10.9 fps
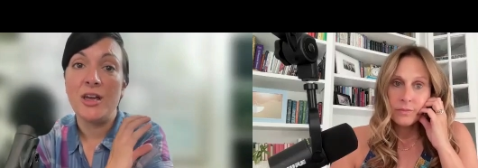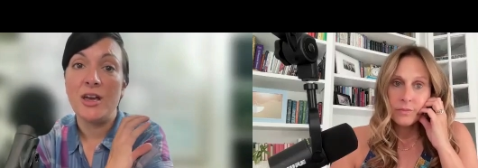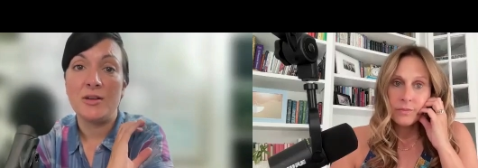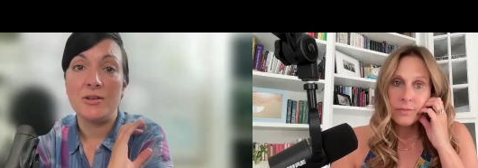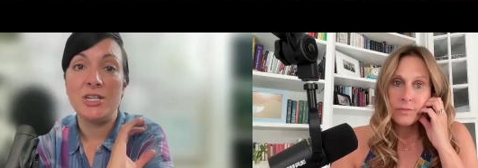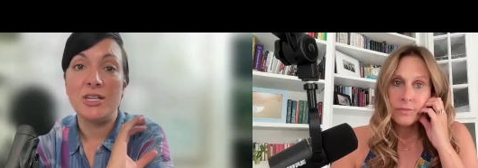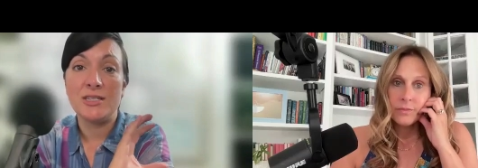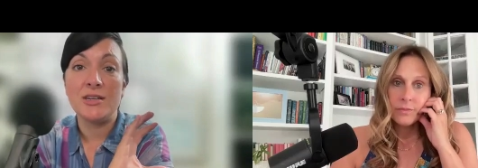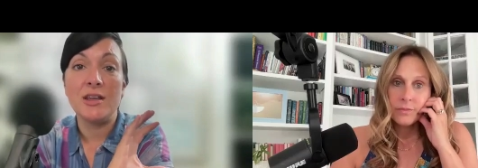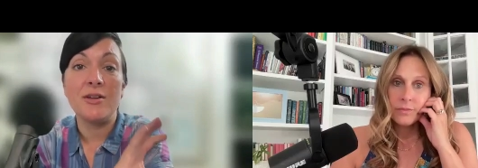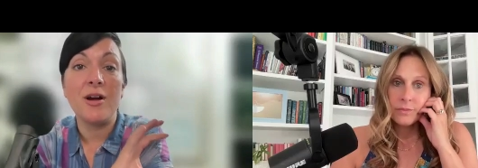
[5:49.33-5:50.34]
Speaker 1: Uh, she is
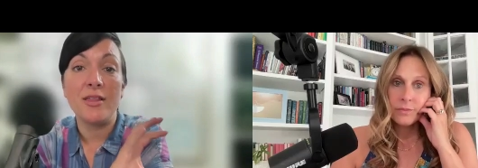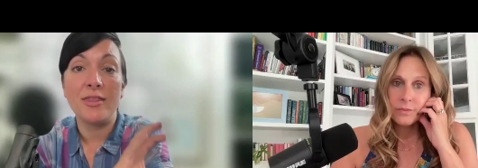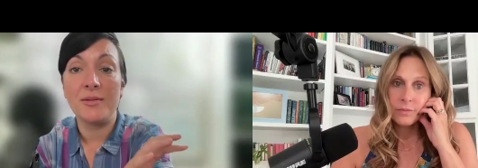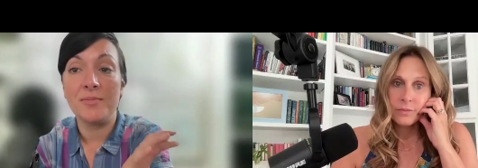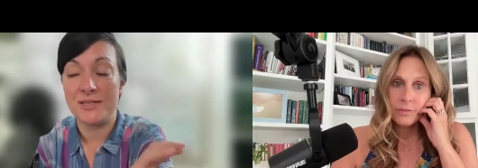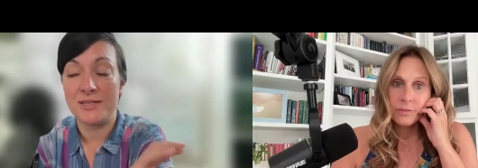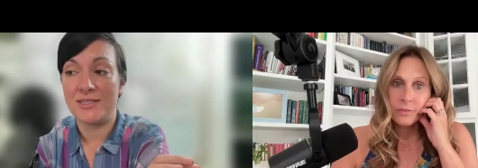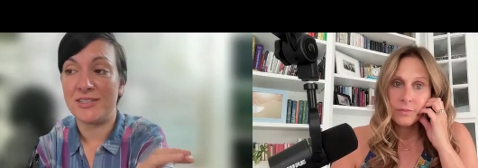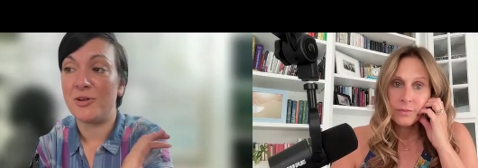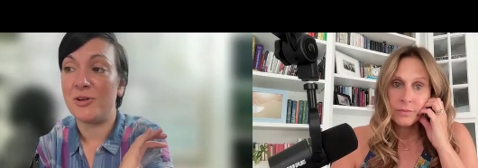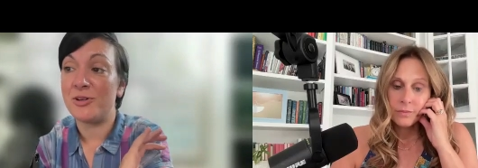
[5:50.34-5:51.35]
another online
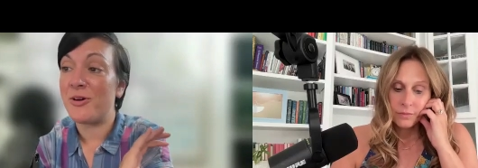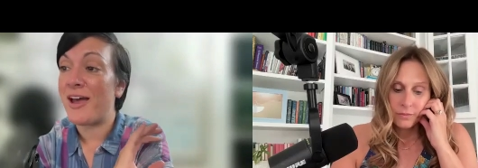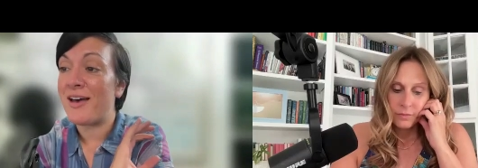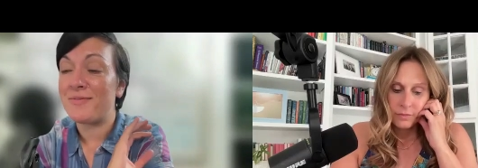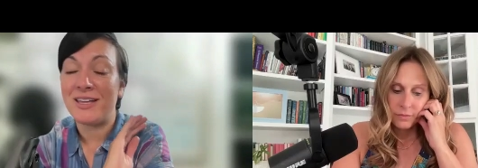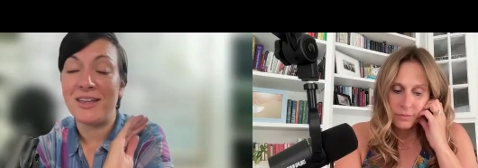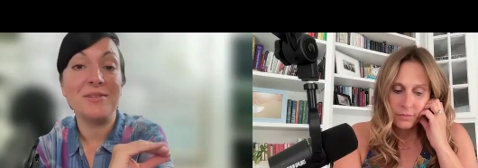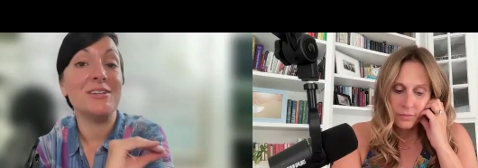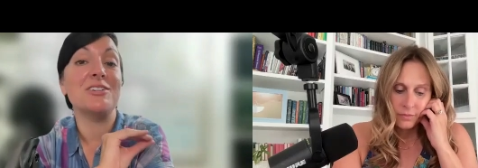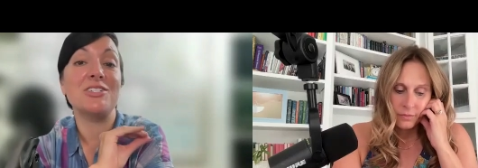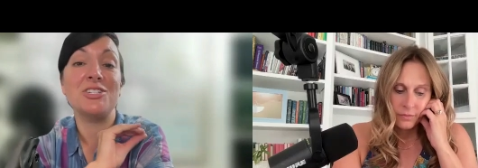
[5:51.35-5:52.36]
business owner, so I have to give a
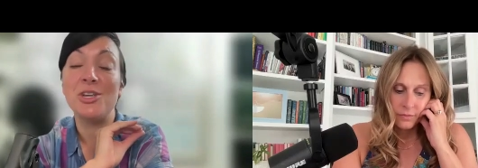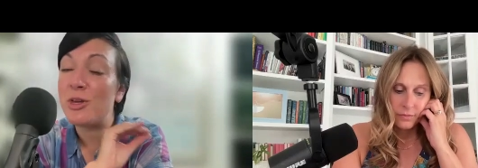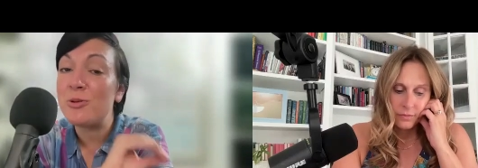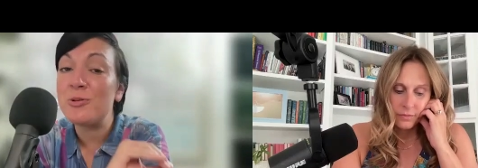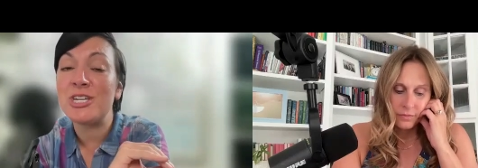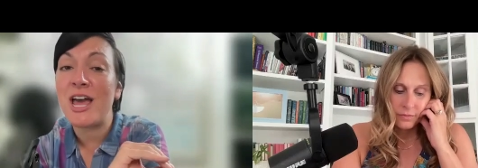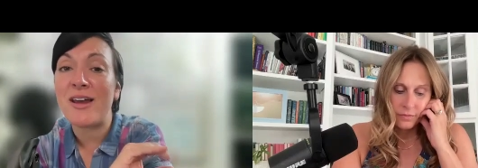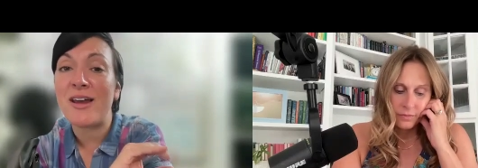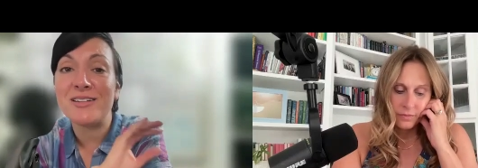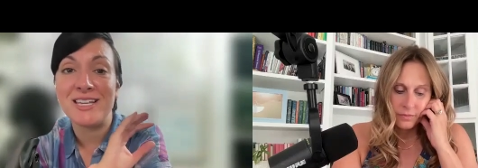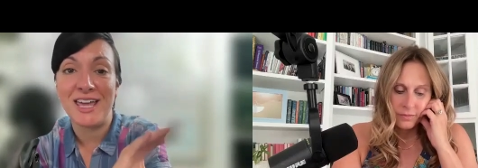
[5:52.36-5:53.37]
huge shout
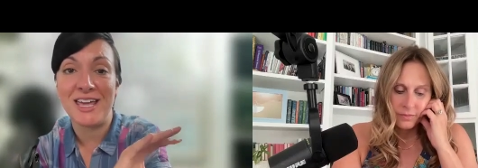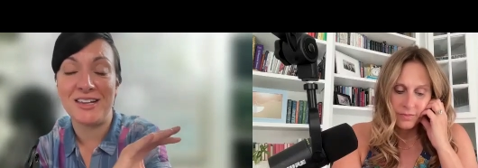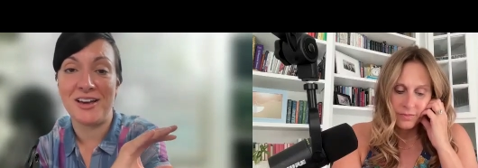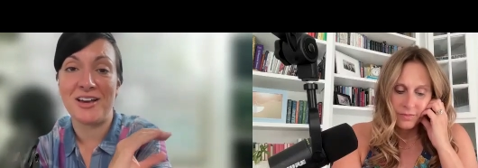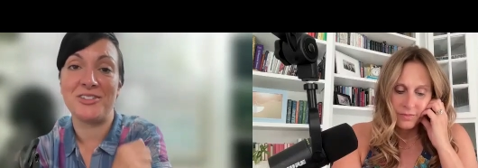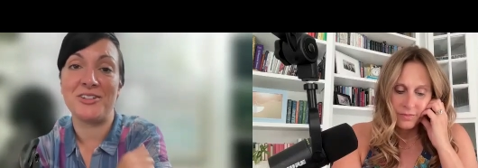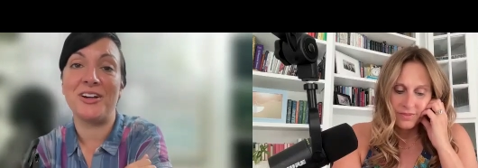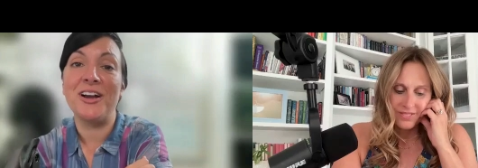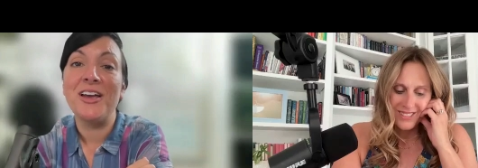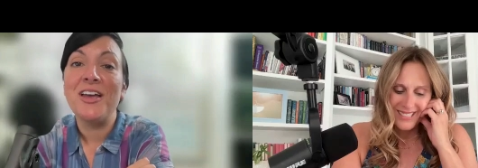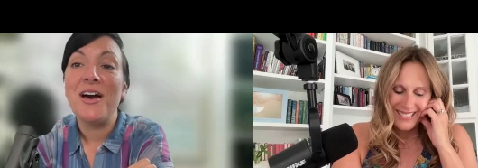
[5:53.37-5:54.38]
out to Kate Doster.
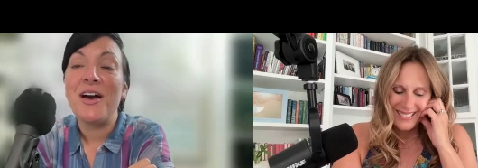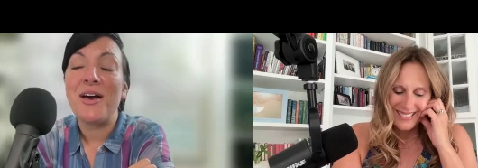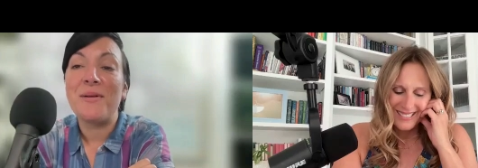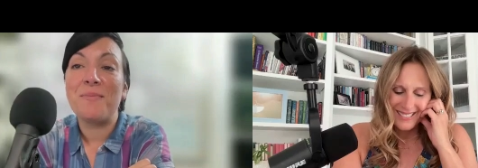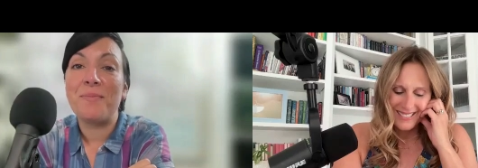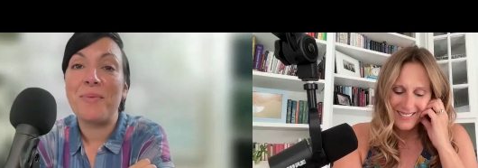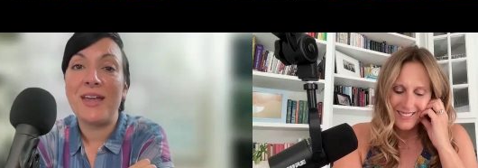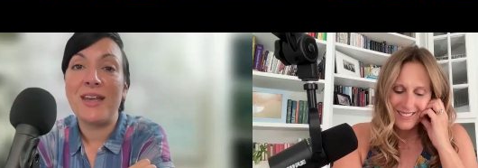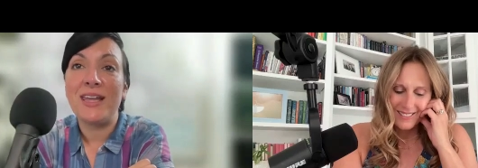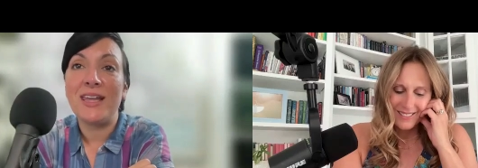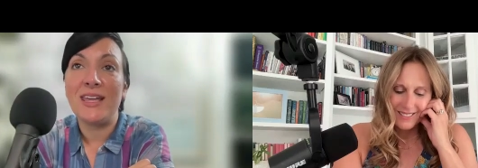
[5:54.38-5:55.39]
Um,
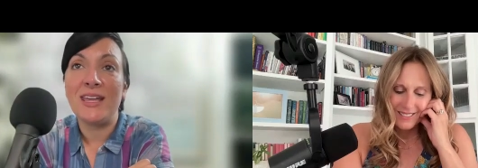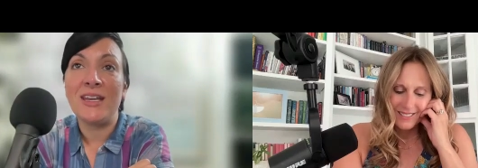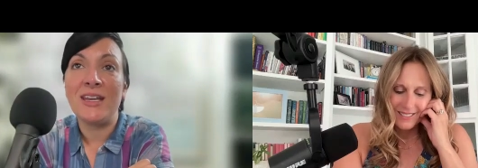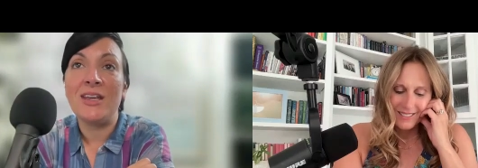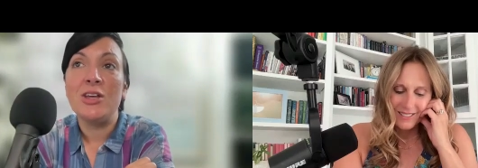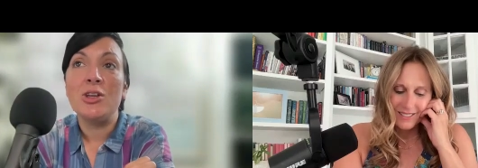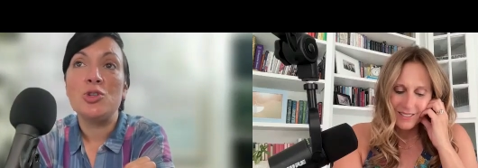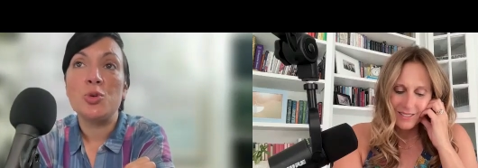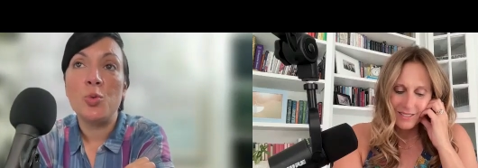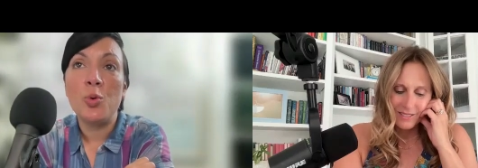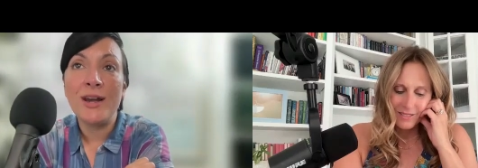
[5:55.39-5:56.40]
but in
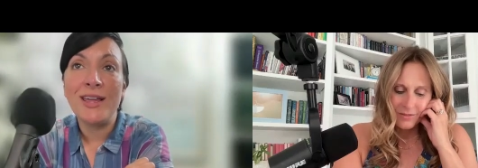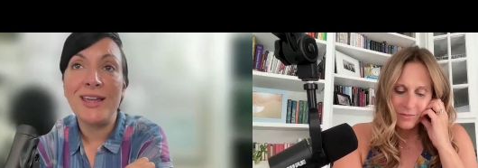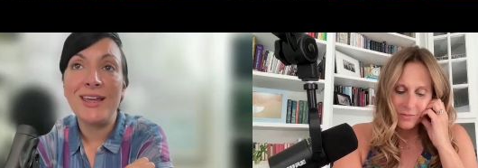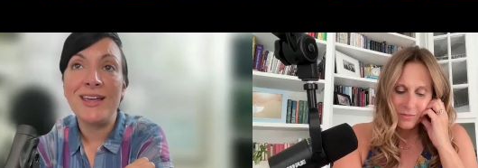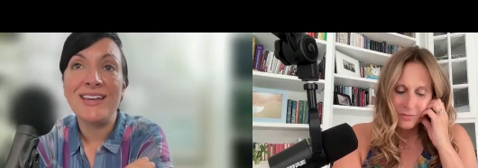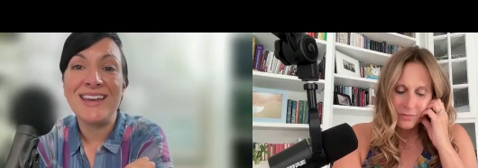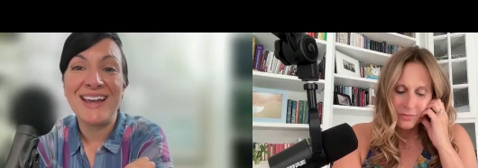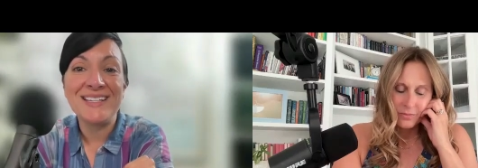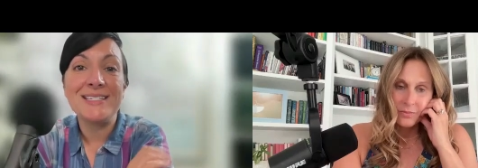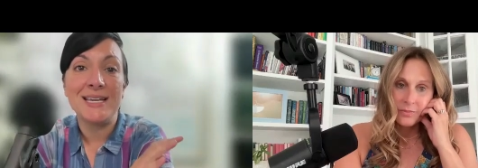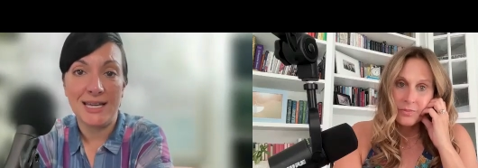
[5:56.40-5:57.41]

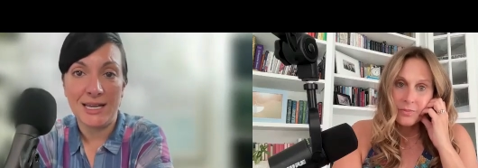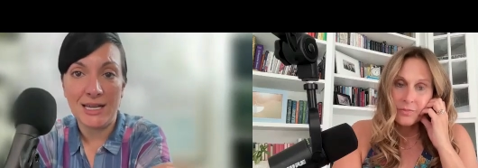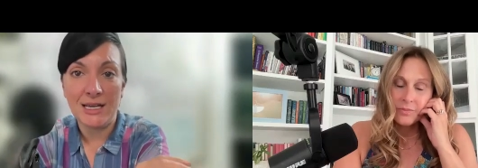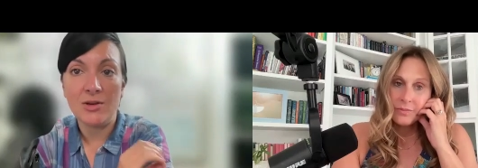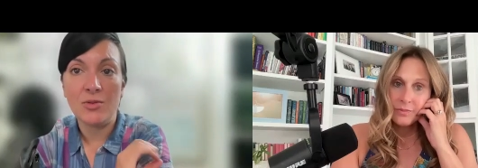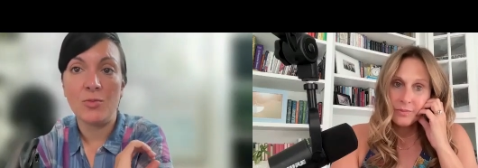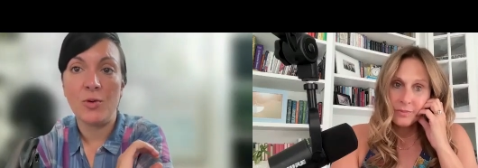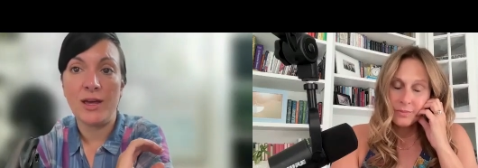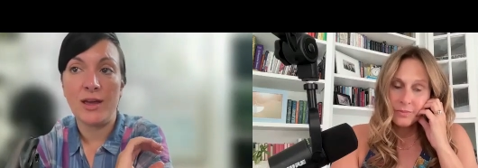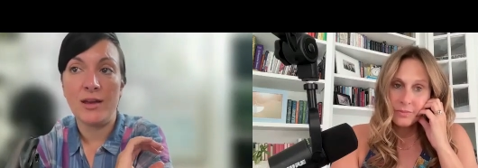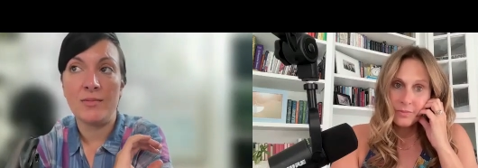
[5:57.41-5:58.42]
2019
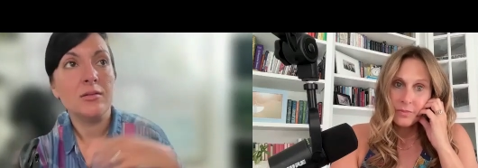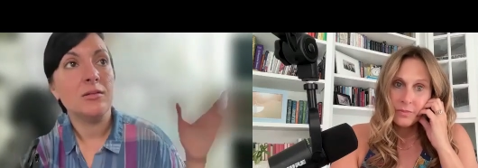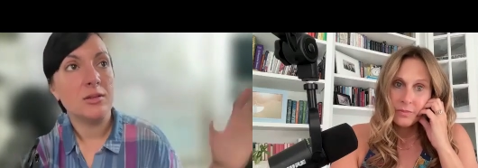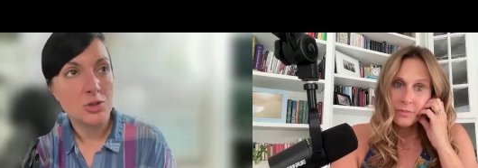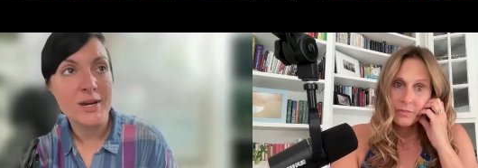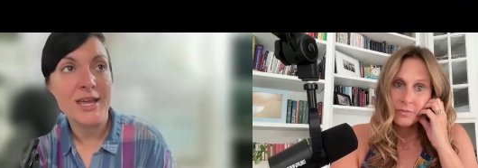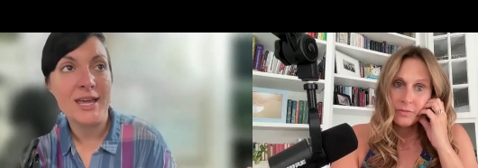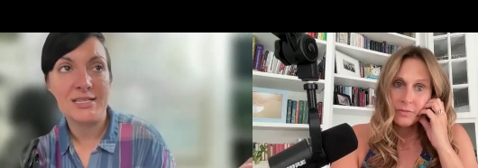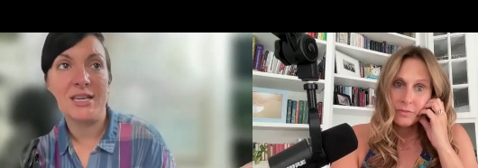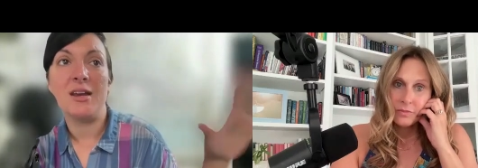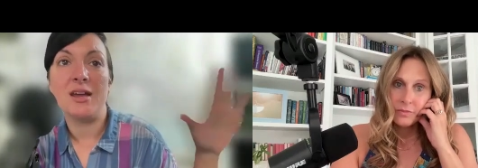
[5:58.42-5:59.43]
when
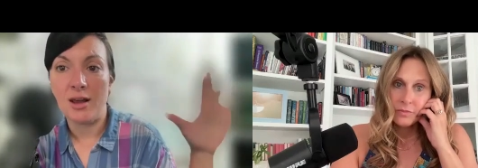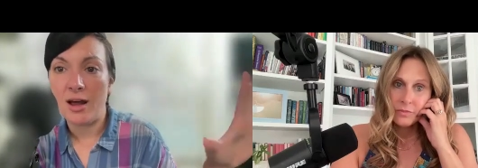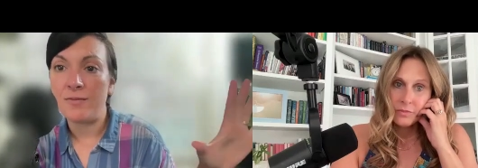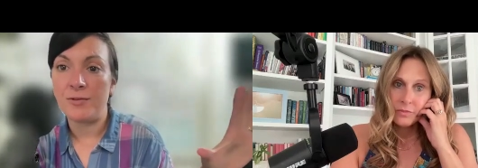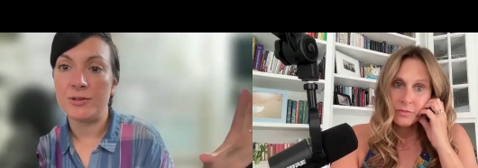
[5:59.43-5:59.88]
2018 I had gone full